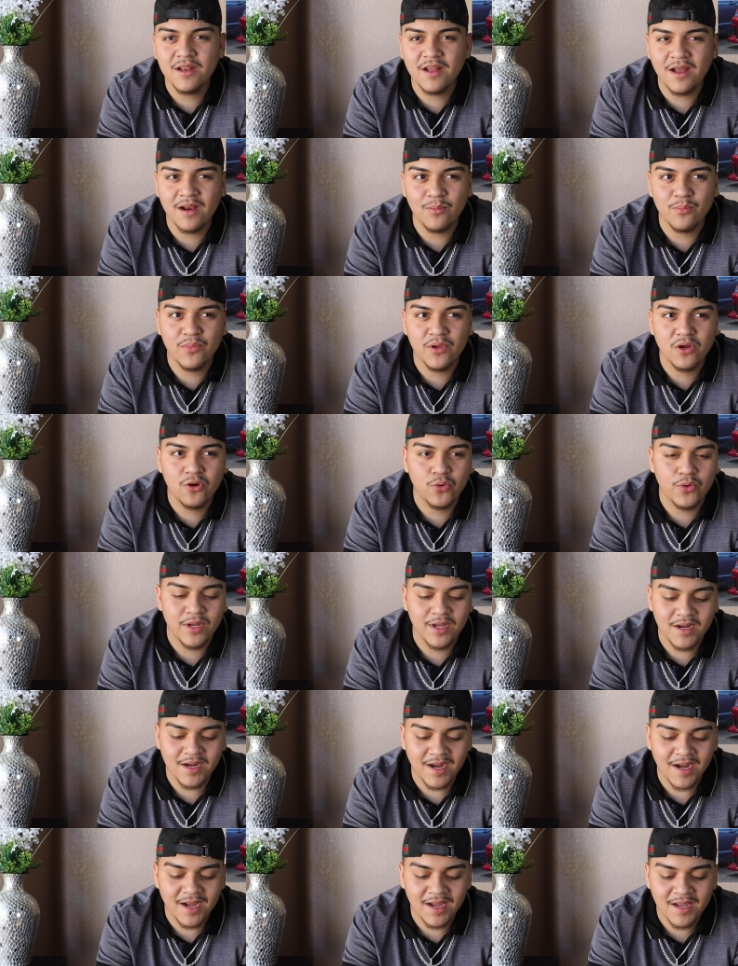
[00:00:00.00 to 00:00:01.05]
not a big
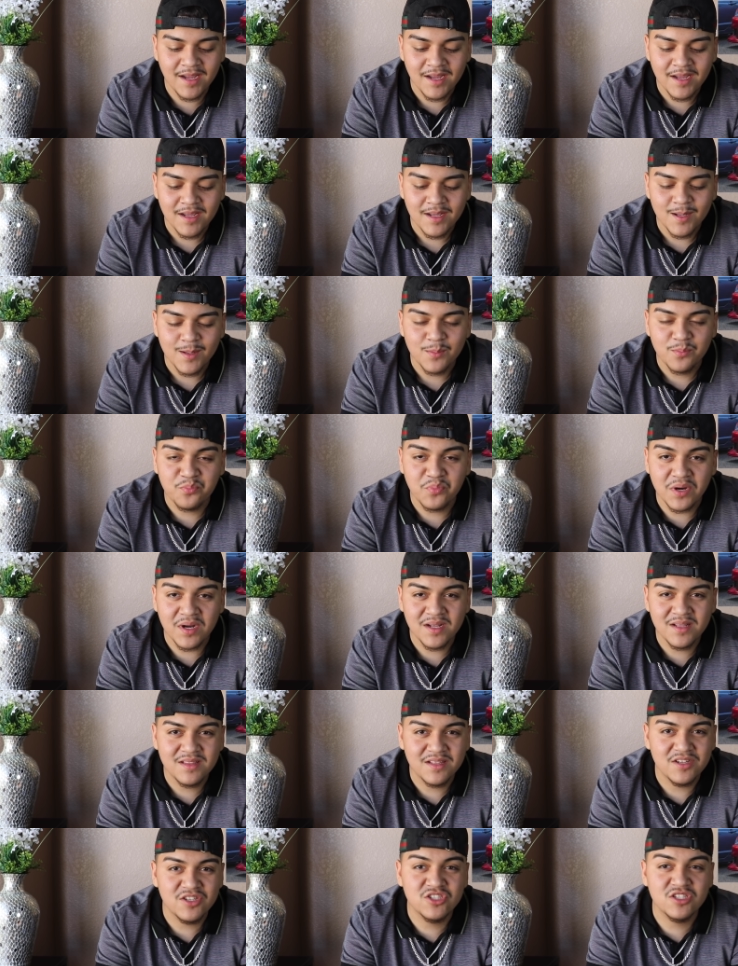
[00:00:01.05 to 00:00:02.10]
wing guy,
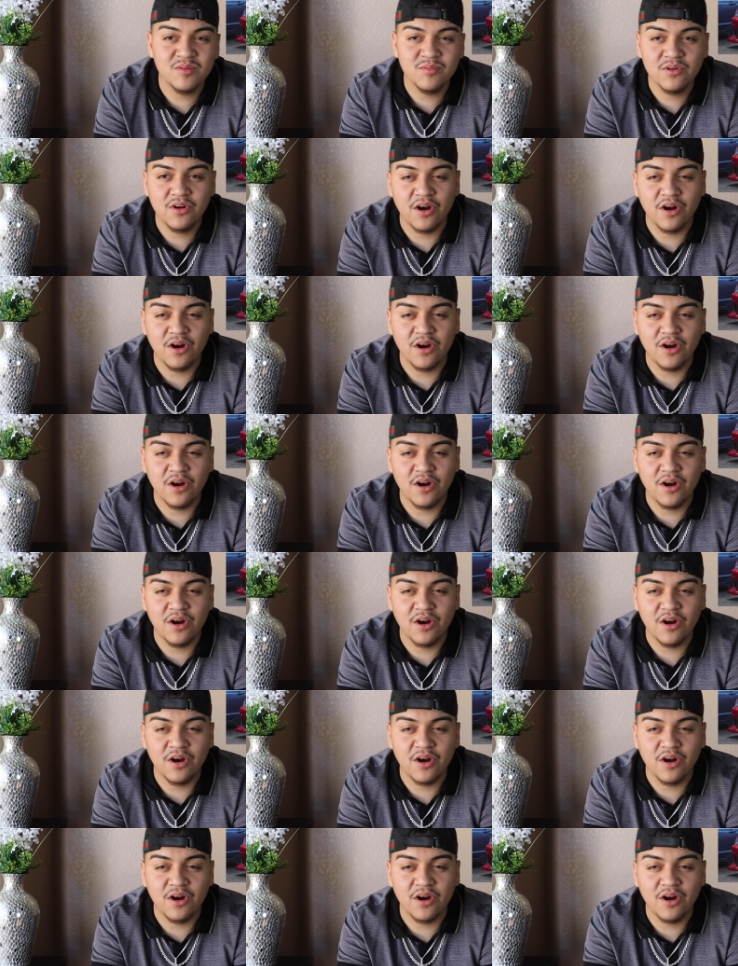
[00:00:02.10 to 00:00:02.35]
but there's some